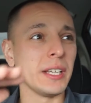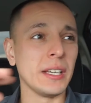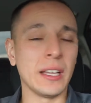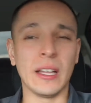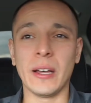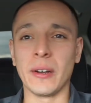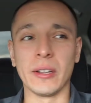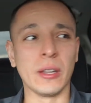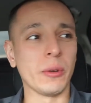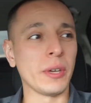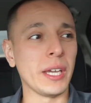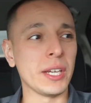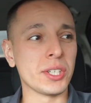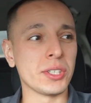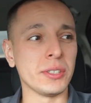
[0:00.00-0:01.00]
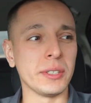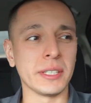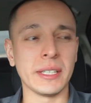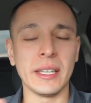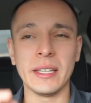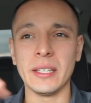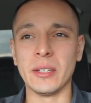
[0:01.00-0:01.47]
out a location.
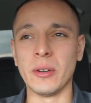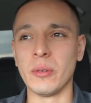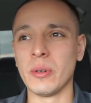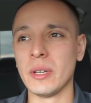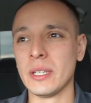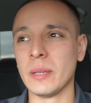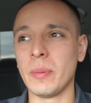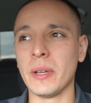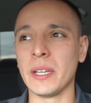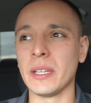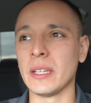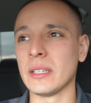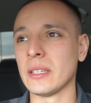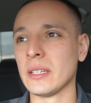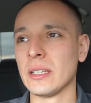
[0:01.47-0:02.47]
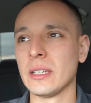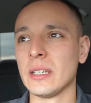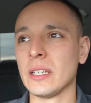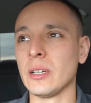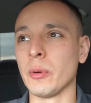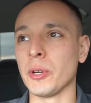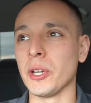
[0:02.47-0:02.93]
You know, depending,
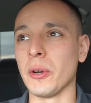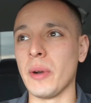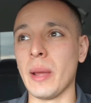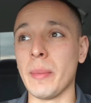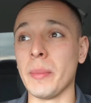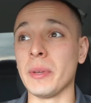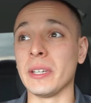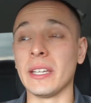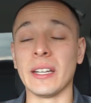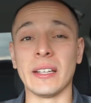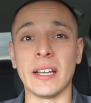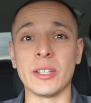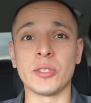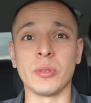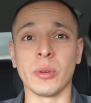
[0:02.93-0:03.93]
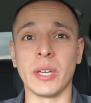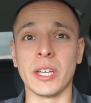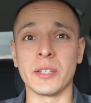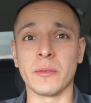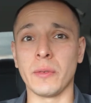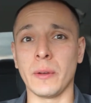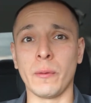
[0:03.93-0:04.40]
you know, where you're at, maybe you get a nice
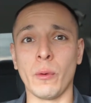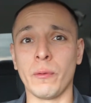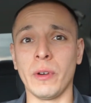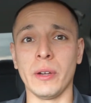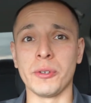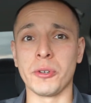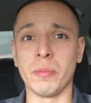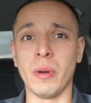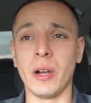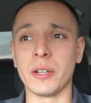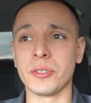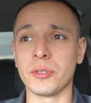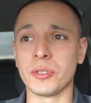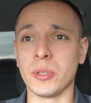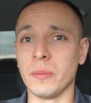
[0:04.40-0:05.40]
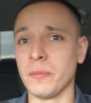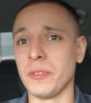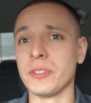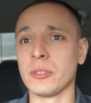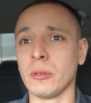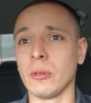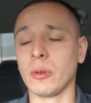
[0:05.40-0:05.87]
location for like $400-500 or something,
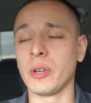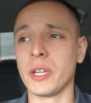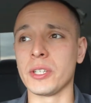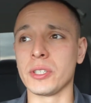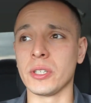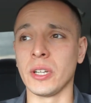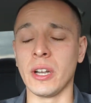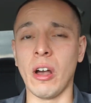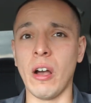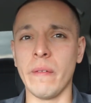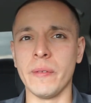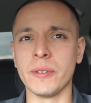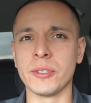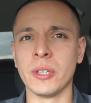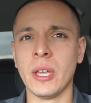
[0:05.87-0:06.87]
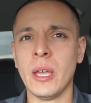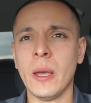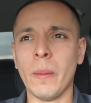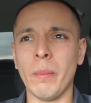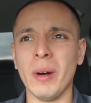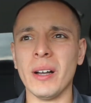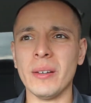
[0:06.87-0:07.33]
physical location and office.
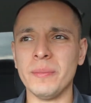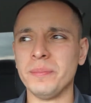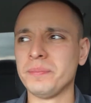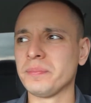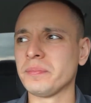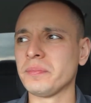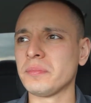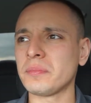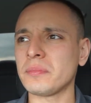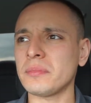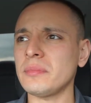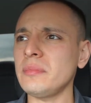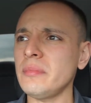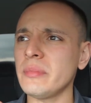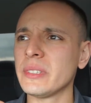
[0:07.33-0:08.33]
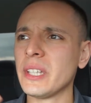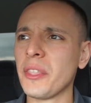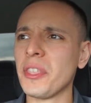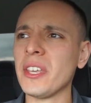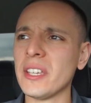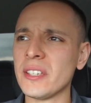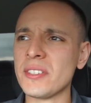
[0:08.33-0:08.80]
But the
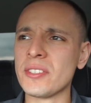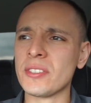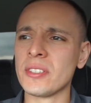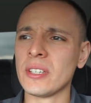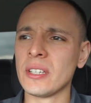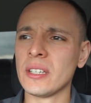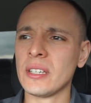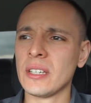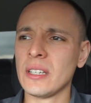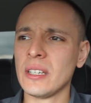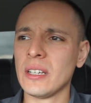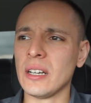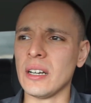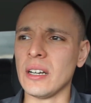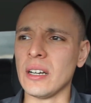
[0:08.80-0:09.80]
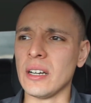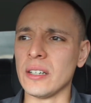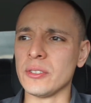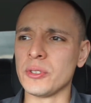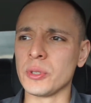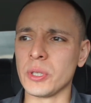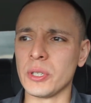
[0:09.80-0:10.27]
thing is,
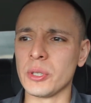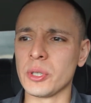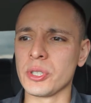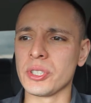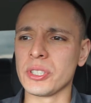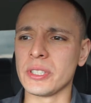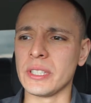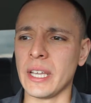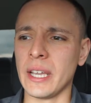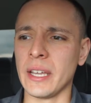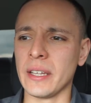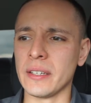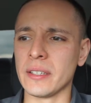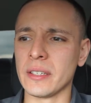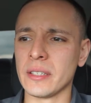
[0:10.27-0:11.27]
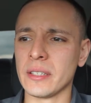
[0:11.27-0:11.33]
to understand.